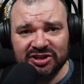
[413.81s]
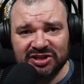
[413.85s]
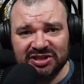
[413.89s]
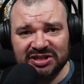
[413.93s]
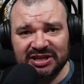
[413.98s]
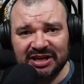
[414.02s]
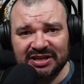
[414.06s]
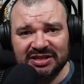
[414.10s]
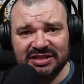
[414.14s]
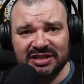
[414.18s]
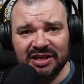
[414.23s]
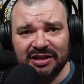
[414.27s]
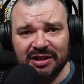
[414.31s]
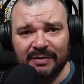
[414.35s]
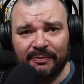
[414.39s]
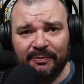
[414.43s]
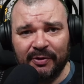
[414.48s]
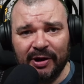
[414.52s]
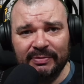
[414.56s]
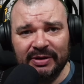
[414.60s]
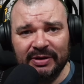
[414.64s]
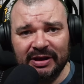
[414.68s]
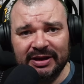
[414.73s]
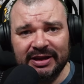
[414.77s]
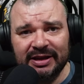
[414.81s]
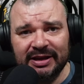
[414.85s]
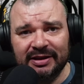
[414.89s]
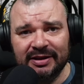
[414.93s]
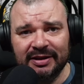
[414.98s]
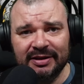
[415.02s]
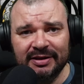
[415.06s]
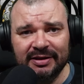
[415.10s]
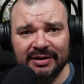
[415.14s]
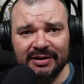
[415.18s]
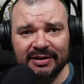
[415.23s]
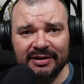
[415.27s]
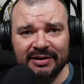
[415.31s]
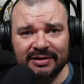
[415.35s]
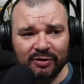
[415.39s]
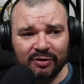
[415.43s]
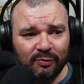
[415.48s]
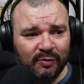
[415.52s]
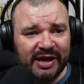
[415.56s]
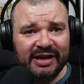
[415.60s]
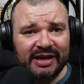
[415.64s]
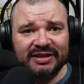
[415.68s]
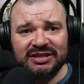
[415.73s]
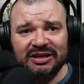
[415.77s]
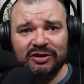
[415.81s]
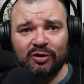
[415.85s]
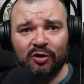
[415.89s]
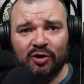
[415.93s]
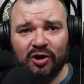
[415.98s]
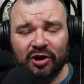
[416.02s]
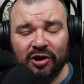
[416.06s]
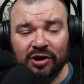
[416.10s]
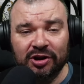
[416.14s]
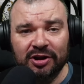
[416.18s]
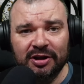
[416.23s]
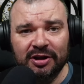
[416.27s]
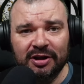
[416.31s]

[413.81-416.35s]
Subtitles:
6th in the Premier League, the way it's looking.